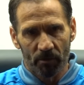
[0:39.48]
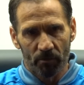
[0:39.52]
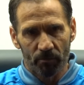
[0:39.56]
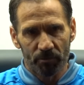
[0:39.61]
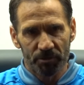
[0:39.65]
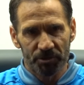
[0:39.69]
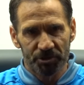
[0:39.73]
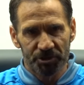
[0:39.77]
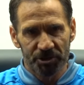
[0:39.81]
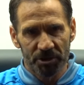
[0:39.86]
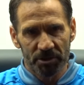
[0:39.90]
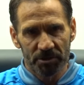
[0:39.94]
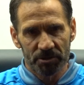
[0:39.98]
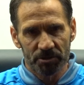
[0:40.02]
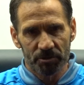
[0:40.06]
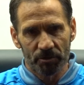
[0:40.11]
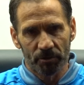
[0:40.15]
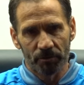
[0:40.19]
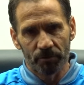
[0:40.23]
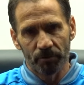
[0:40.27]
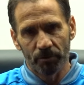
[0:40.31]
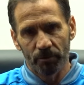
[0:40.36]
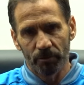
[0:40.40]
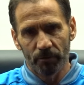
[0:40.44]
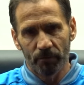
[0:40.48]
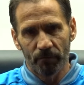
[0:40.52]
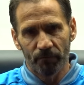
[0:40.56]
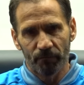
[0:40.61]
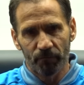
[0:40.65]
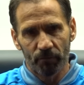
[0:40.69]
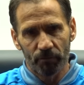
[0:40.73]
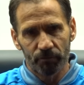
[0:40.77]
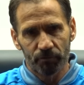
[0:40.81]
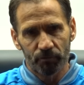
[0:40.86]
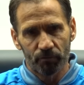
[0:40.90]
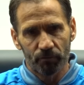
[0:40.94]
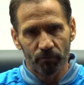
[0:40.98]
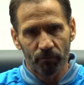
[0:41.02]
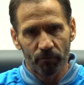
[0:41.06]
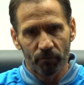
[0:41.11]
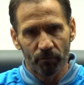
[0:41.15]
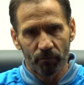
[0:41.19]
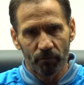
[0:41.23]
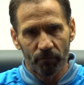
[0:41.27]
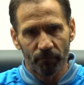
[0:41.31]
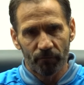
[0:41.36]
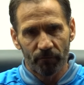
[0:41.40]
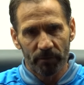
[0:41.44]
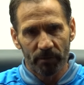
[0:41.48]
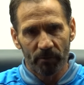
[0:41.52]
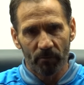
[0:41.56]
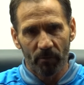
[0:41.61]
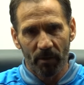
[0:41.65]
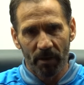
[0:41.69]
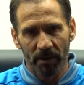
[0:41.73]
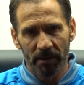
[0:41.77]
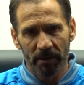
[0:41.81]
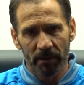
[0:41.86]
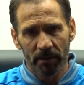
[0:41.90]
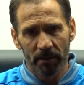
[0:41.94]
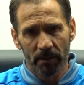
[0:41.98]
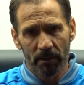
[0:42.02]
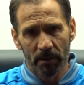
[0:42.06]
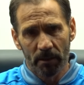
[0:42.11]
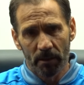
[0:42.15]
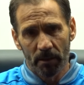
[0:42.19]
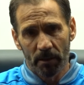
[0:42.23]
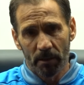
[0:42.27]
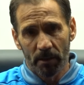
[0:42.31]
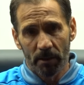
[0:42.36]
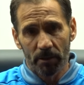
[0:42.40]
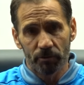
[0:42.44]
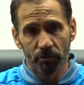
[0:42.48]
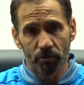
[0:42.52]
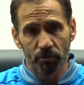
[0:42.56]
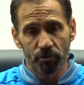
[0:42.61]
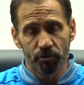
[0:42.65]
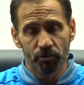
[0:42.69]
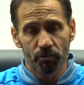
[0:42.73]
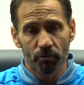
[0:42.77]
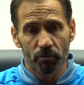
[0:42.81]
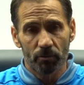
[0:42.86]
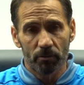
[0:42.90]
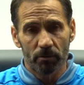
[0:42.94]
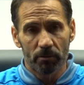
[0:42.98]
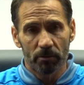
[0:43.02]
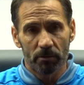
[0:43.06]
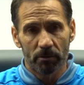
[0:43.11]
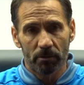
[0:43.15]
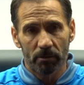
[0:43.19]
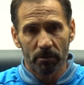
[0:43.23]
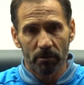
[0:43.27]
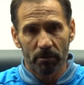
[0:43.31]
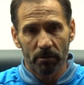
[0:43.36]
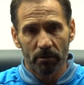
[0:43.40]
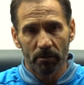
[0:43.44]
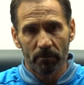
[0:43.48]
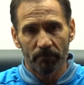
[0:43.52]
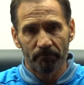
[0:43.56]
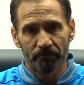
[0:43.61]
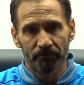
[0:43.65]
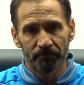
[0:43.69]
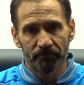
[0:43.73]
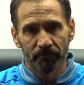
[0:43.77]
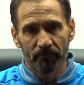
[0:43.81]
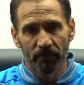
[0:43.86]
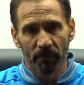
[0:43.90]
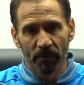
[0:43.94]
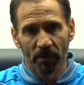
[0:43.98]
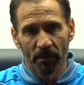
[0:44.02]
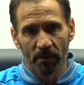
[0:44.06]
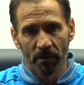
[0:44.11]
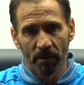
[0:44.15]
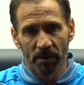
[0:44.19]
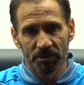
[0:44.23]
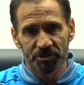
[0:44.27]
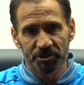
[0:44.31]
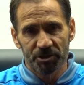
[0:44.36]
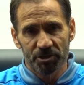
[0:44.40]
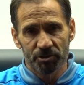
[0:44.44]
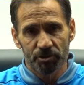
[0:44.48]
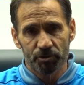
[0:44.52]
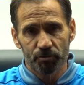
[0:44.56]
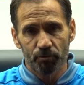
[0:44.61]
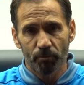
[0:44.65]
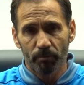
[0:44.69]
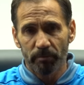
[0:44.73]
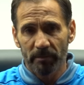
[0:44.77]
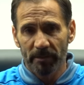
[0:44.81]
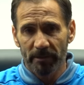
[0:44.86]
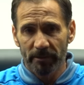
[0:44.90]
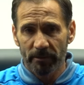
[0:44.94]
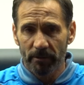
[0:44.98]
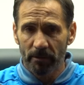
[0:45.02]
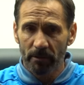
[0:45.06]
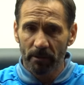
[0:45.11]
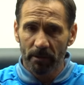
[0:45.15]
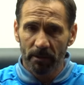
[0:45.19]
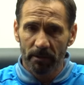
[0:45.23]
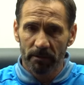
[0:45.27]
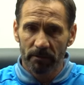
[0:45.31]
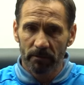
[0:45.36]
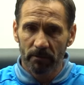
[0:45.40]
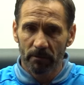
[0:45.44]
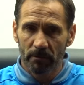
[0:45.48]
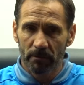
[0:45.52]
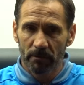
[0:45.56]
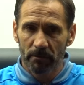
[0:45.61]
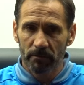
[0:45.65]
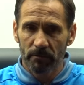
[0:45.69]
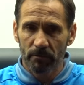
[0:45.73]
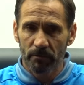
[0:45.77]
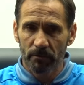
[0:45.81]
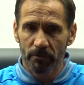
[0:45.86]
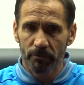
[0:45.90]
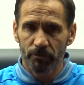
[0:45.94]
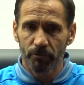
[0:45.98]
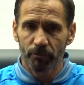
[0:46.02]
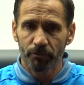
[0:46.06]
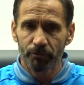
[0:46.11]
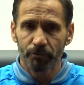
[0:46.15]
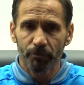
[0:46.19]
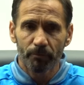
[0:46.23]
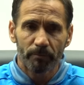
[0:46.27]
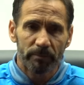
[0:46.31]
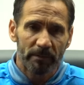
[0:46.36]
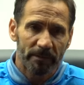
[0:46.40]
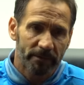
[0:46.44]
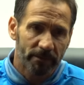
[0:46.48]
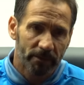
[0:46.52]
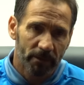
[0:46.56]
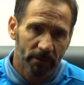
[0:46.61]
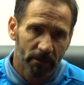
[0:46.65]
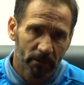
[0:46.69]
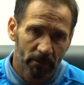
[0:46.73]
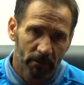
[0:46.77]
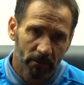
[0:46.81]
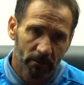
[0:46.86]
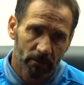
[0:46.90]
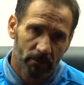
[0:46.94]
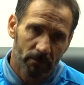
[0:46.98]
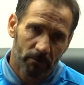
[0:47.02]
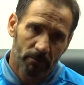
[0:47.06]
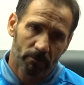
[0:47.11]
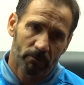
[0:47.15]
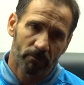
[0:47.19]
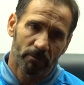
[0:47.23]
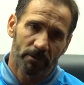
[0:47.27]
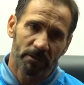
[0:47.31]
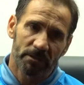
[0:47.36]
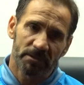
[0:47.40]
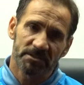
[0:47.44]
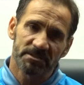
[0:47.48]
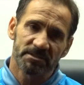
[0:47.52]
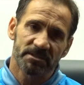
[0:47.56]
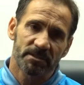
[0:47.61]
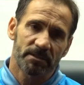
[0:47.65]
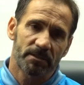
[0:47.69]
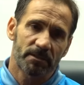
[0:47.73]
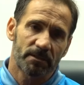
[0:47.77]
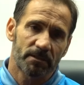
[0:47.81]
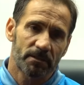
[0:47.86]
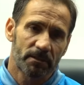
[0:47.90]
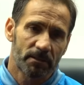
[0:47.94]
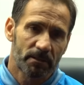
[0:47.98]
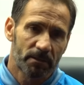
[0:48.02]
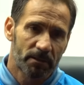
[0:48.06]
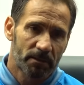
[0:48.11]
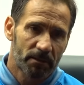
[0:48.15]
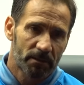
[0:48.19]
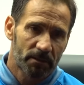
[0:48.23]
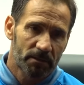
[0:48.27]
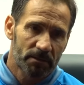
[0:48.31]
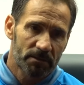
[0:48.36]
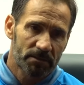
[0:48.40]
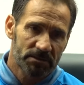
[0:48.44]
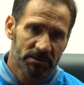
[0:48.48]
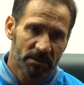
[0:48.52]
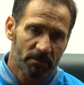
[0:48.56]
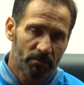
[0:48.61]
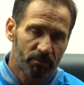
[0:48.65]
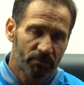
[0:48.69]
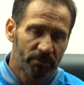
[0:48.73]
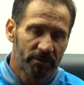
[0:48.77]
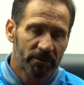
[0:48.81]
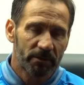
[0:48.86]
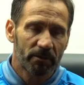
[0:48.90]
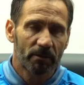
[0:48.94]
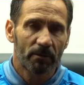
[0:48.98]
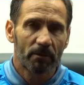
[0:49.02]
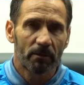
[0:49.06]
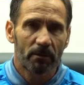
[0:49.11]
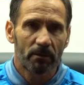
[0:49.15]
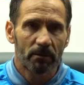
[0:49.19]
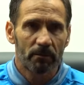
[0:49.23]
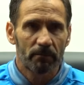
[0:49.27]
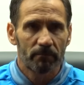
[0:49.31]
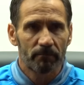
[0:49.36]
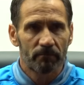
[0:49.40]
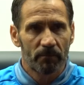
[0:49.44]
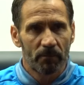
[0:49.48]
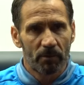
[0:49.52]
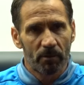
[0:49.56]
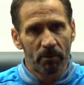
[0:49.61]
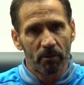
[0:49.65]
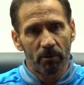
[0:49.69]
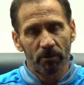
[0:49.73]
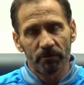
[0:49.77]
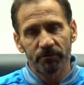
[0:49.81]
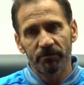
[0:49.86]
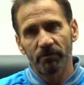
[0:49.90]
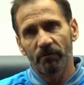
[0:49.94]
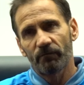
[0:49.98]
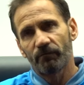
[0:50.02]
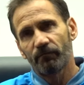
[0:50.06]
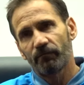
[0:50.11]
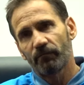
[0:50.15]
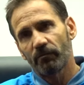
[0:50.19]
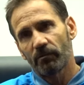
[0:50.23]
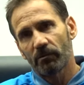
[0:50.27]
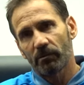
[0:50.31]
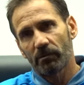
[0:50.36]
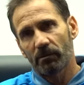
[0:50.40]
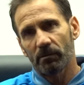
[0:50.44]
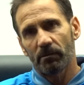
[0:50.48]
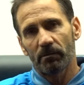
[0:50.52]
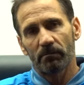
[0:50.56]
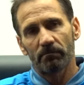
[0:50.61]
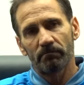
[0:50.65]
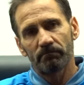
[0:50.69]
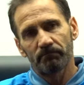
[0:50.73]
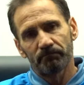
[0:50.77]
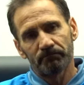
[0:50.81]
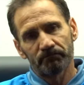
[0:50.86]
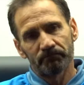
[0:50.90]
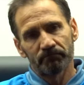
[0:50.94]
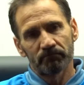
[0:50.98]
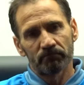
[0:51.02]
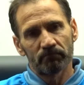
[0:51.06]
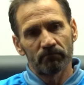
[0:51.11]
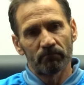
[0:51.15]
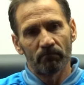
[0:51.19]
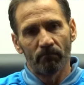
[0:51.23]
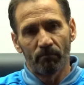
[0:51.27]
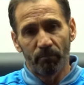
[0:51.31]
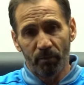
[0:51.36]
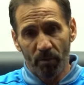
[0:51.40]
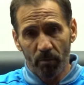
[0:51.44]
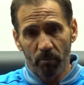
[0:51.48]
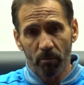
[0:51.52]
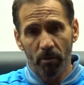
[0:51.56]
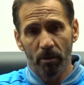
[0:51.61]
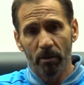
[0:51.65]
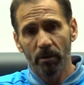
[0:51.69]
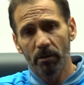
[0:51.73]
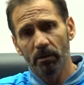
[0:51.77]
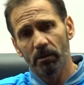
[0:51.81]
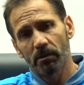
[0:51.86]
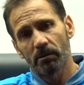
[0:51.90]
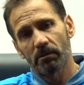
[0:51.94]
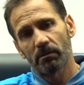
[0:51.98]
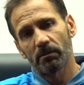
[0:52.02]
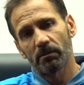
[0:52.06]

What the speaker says: We change on the 4-2-3-1. And also I change two players, and the new player really they bring a lot of power.